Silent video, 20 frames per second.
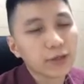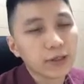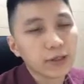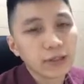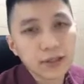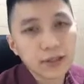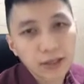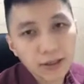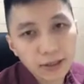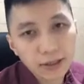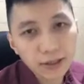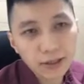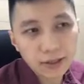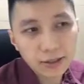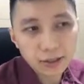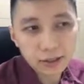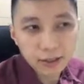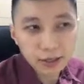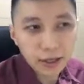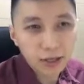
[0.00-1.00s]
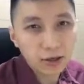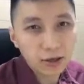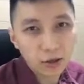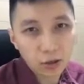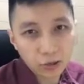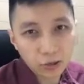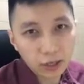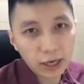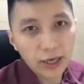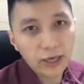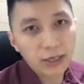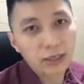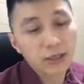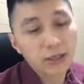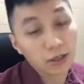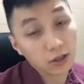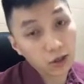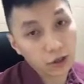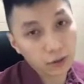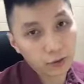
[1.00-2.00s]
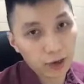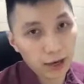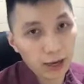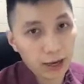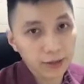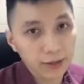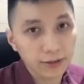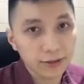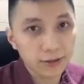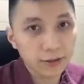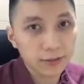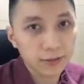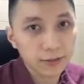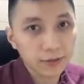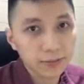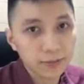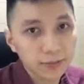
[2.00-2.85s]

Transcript: the sentences and locate the correct answers.